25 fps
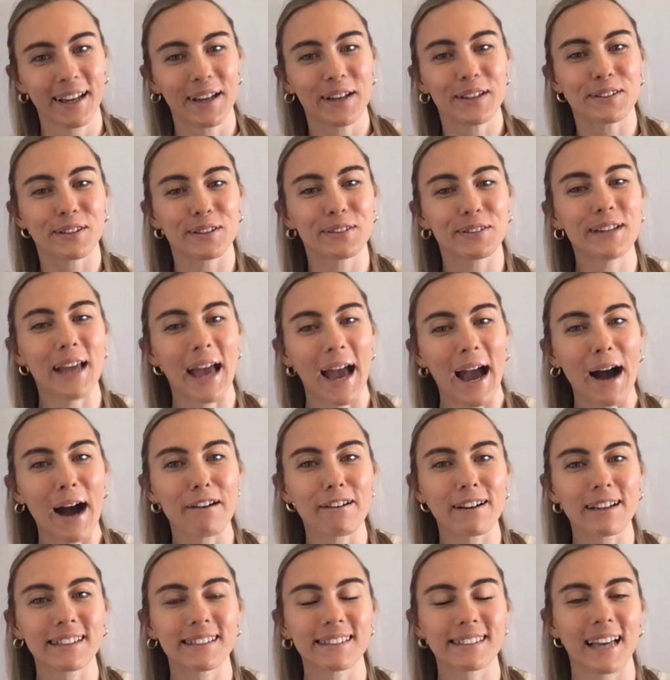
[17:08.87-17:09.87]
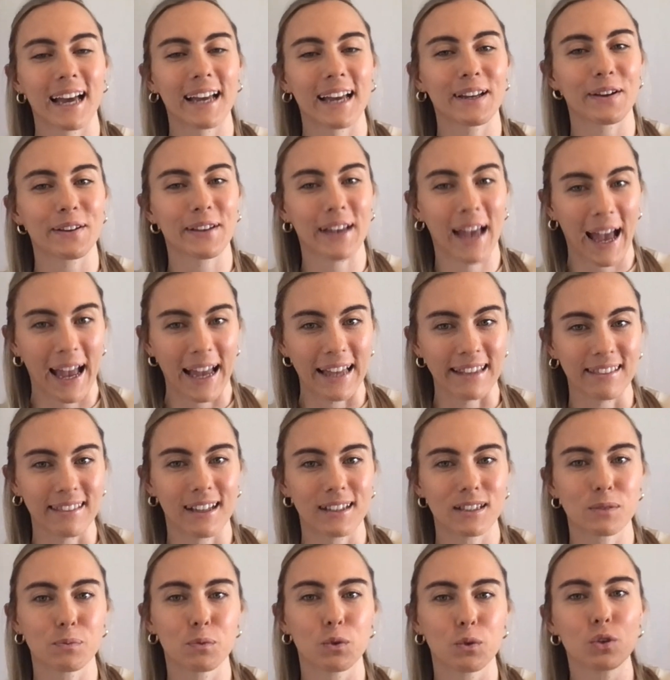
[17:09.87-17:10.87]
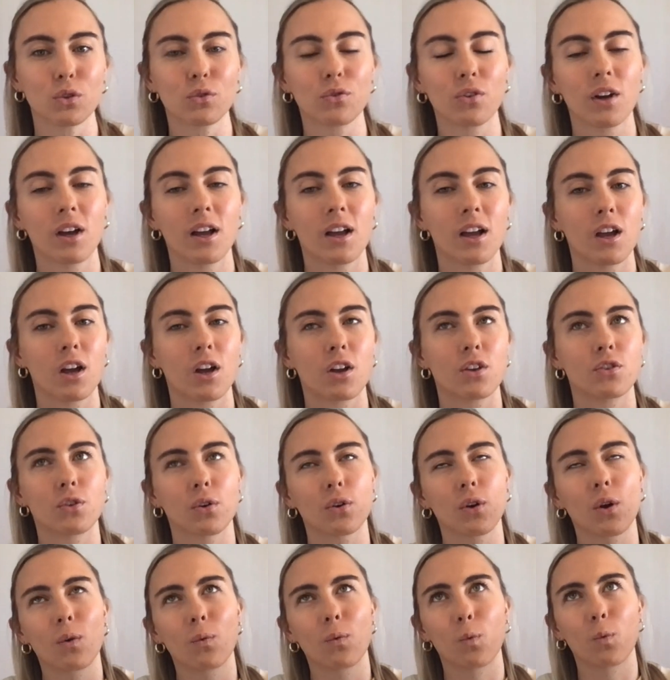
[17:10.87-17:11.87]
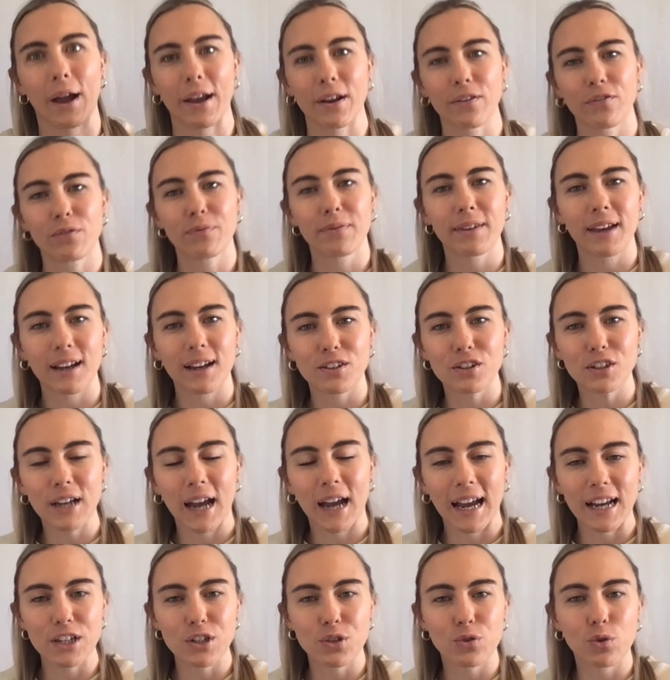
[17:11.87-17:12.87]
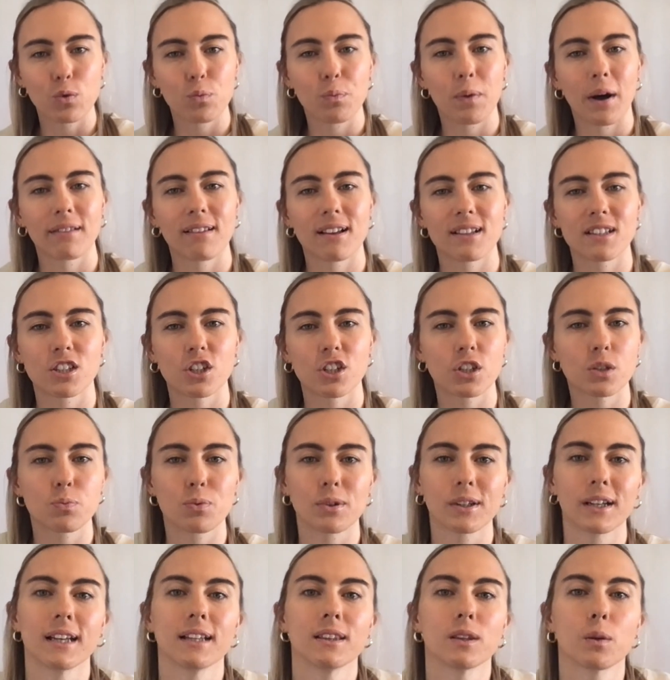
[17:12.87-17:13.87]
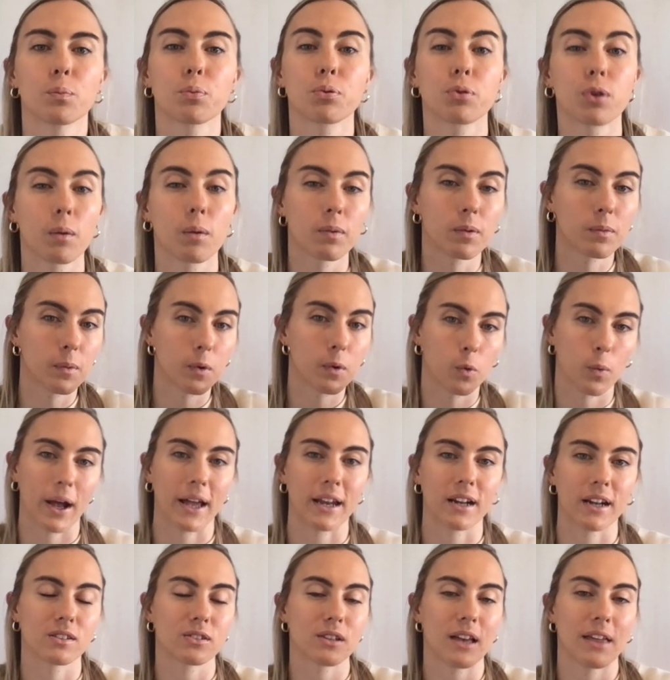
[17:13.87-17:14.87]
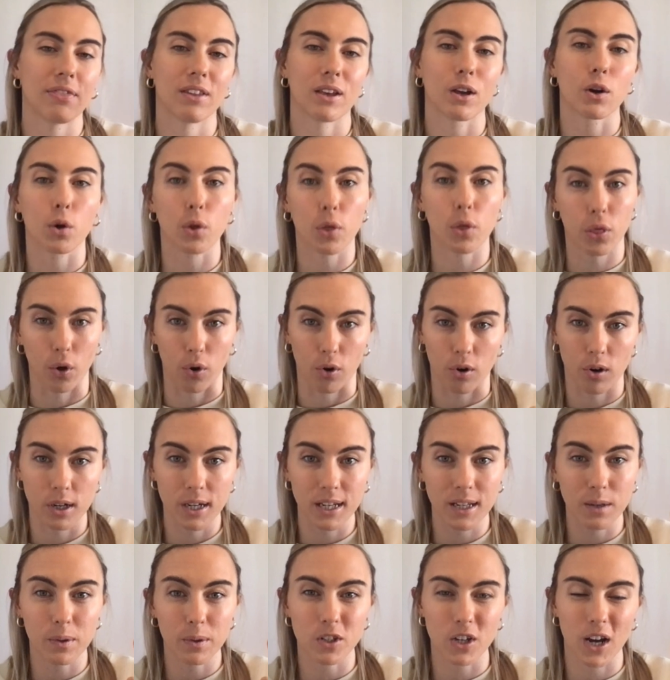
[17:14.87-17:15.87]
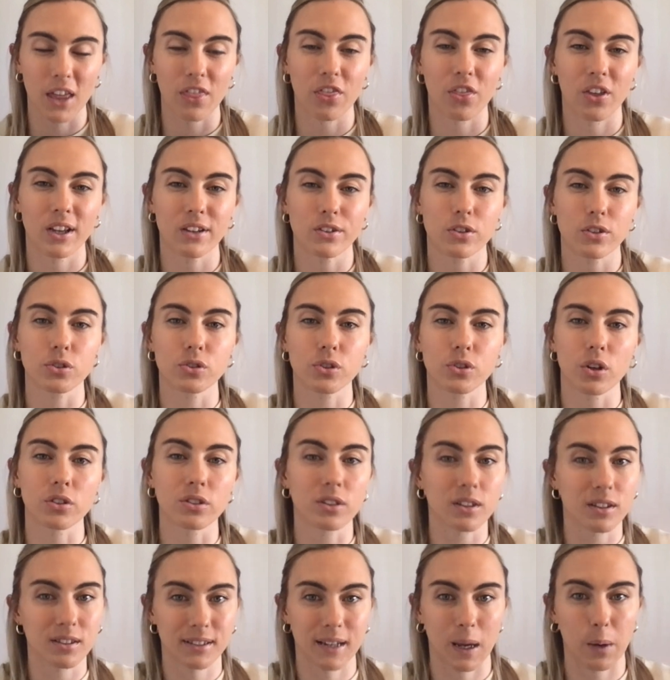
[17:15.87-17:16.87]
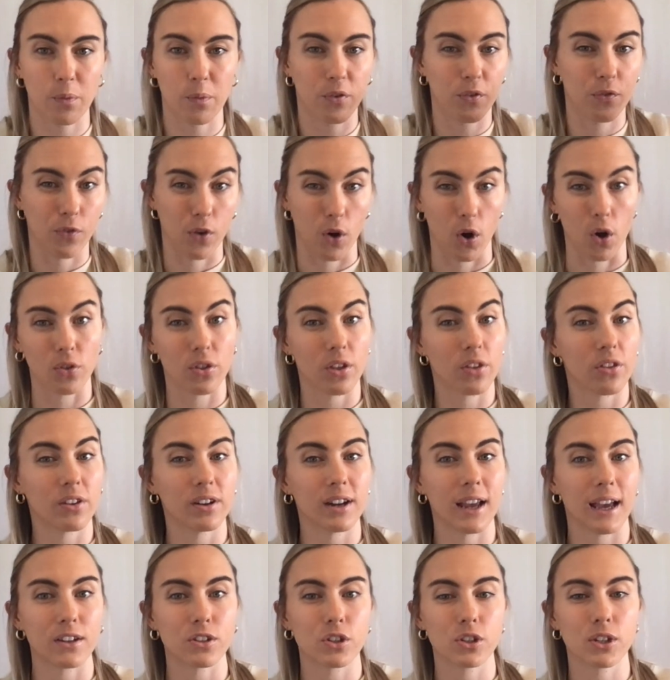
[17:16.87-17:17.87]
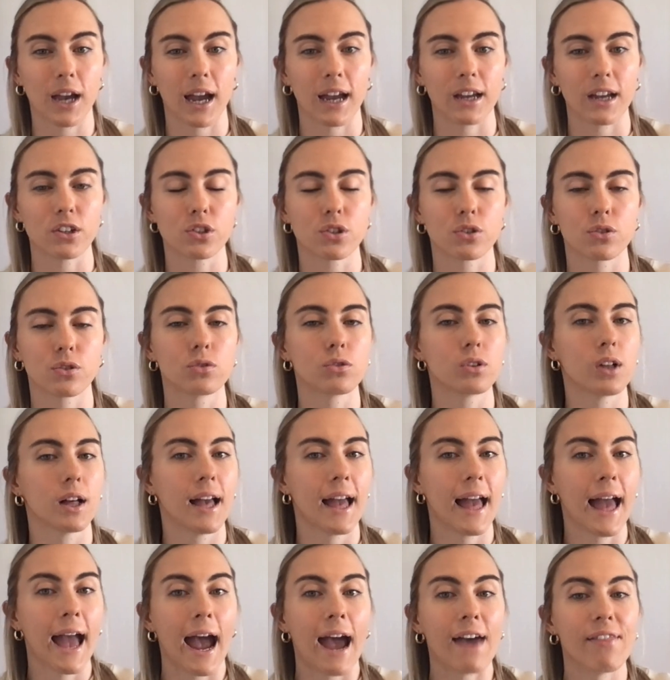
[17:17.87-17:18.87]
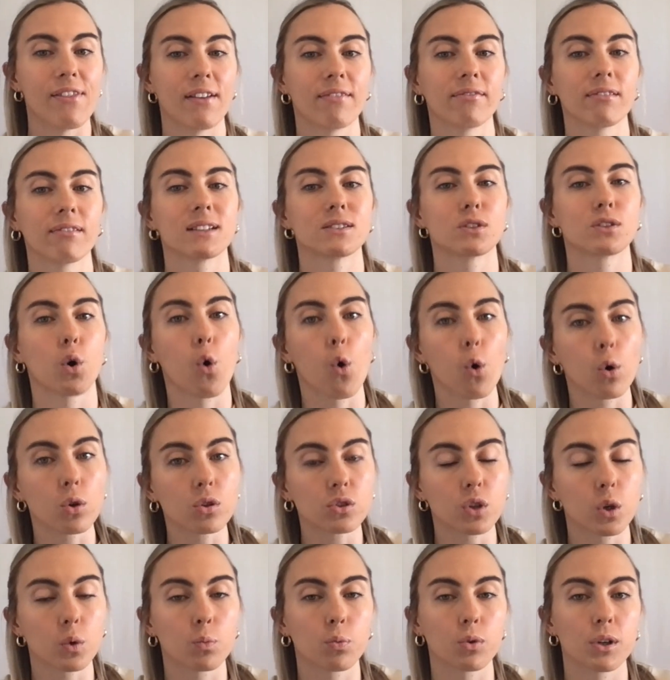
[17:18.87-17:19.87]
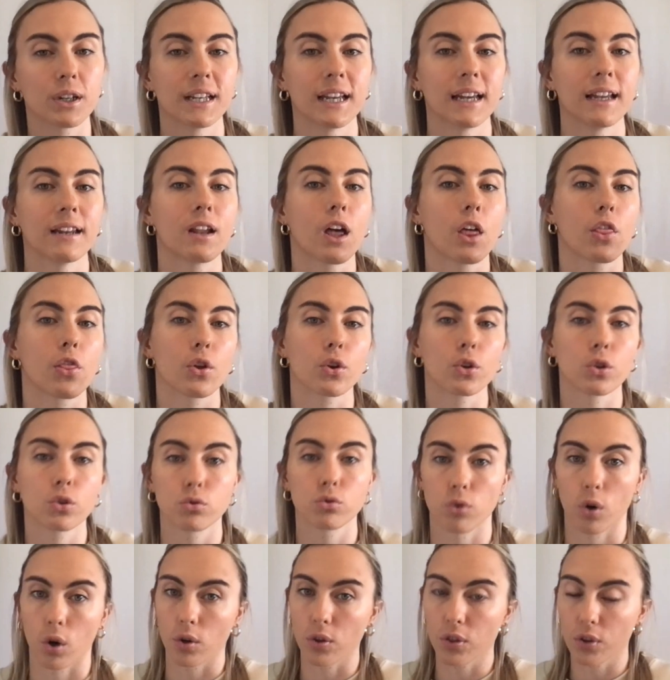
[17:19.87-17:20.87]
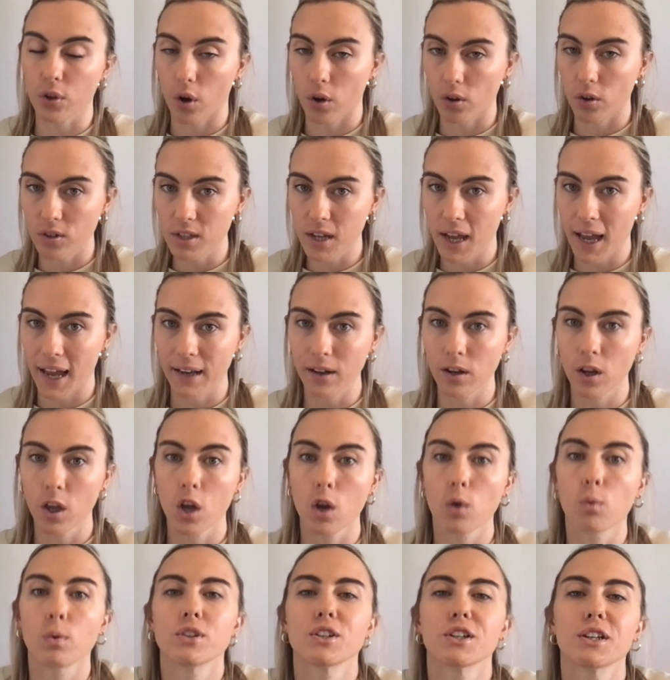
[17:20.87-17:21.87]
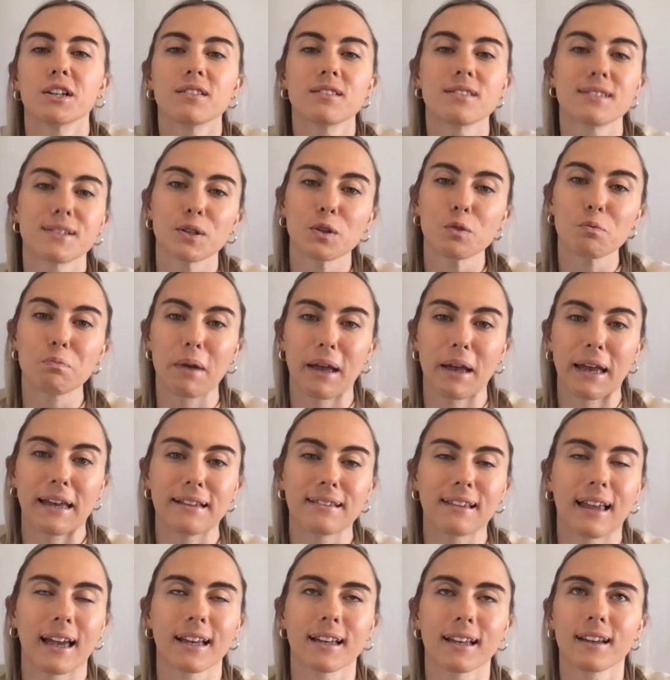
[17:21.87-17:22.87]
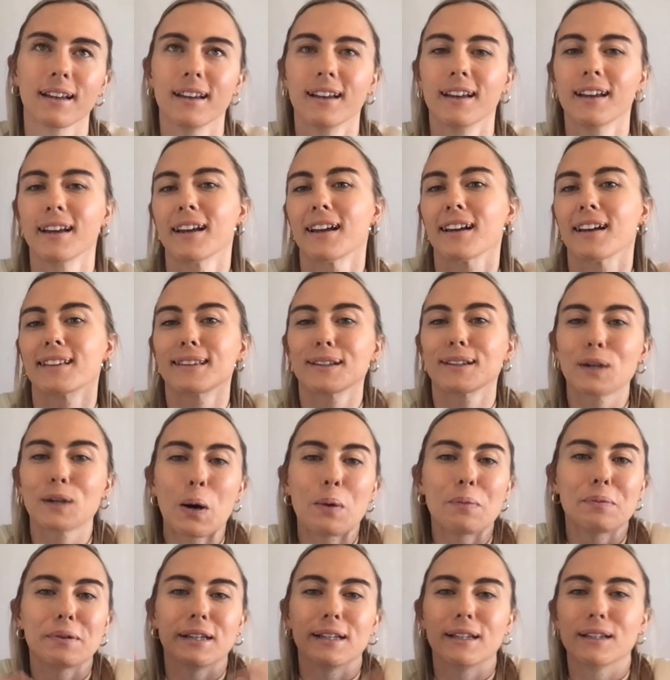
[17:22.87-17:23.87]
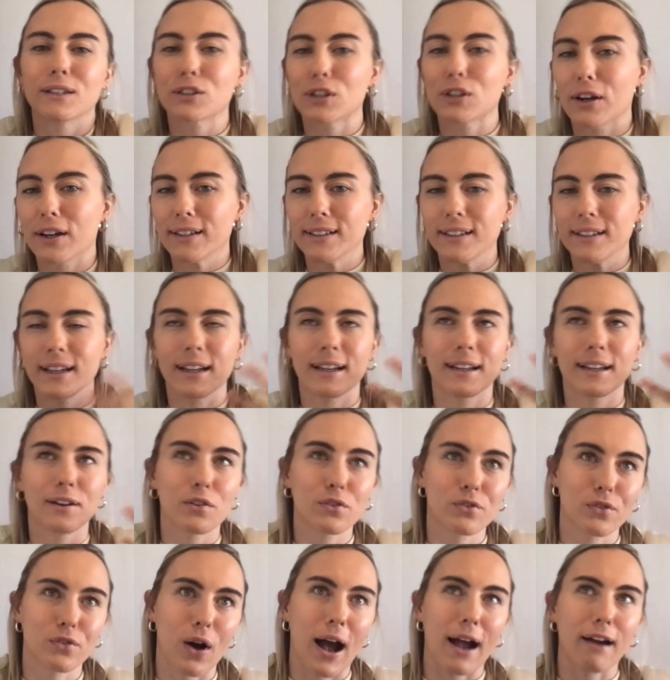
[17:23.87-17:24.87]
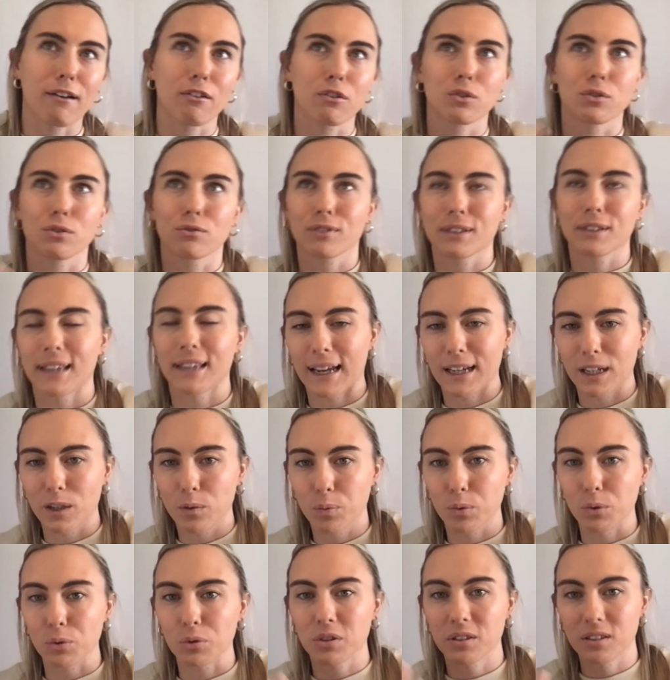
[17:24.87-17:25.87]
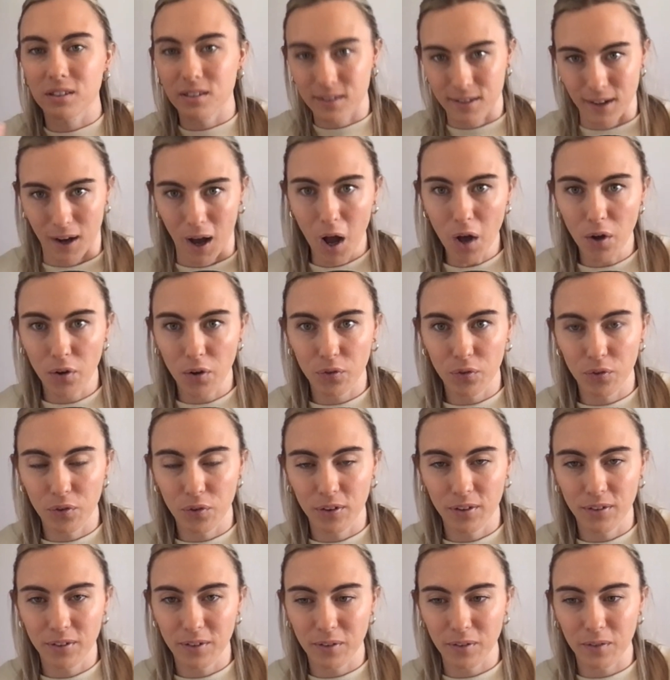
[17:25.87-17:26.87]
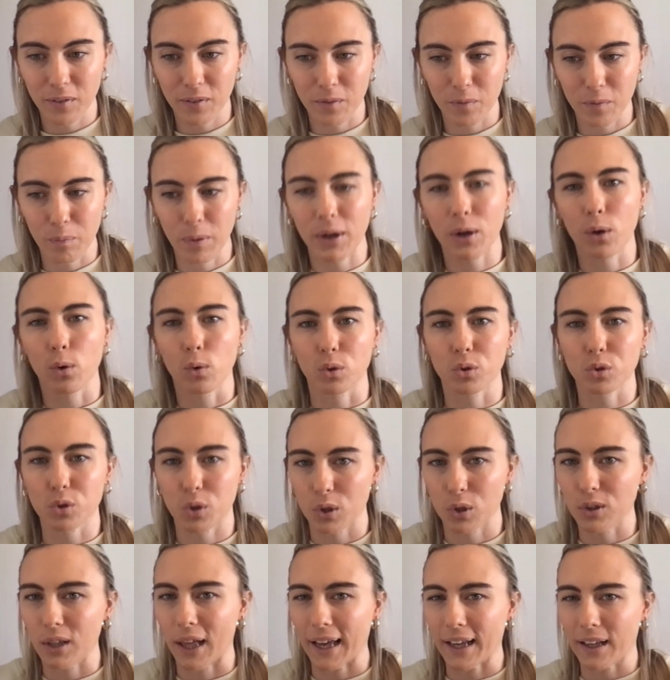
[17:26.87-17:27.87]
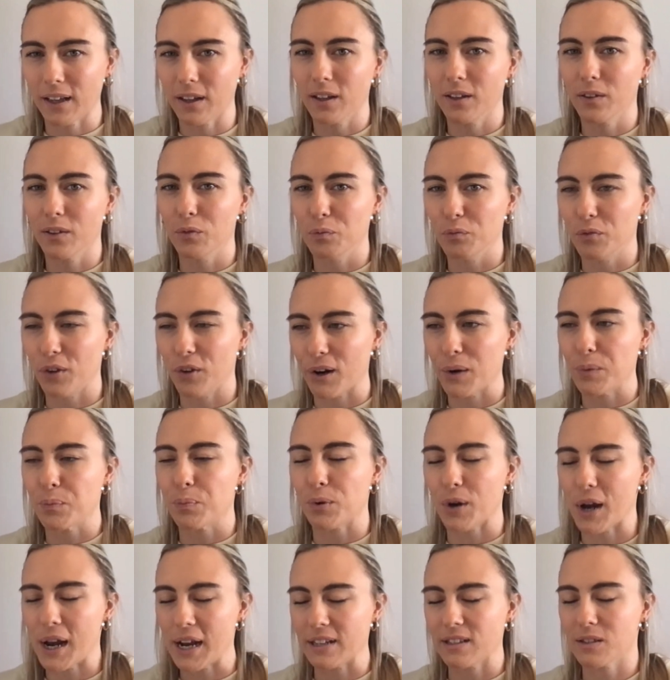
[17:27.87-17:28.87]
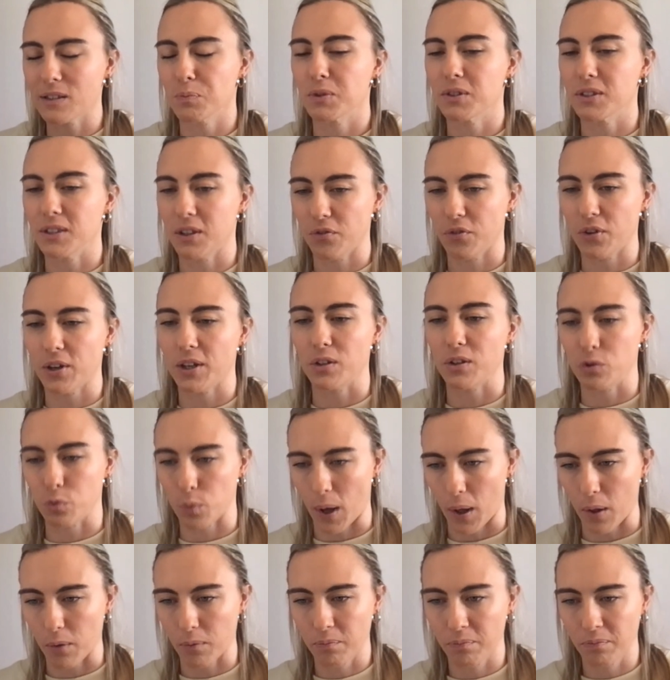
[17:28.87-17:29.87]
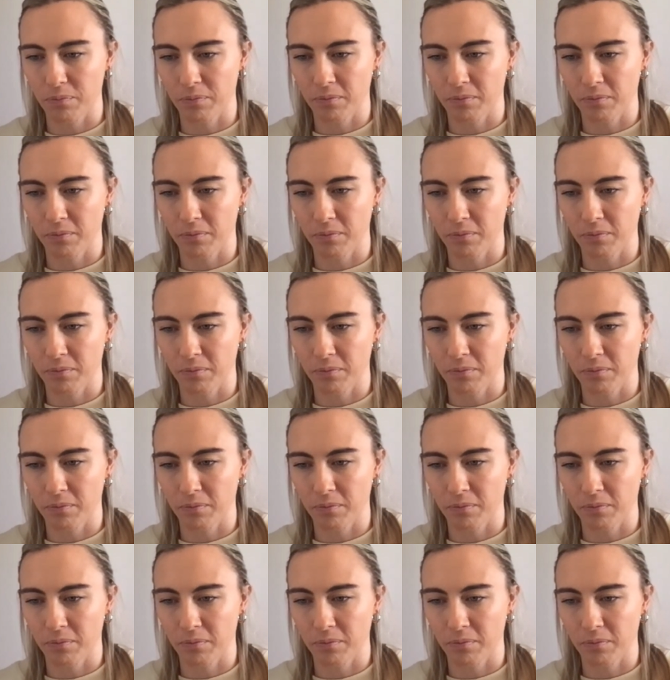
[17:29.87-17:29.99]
So now it's like, okay, let's move not away from the educational, but let's just bring in the problem awareness and the authority, which I think just goes a step further than educational. And then let's also bring in the growth content, which can still be like the comedy, trending, viral, relatable stuff, but also like very brand specific as well.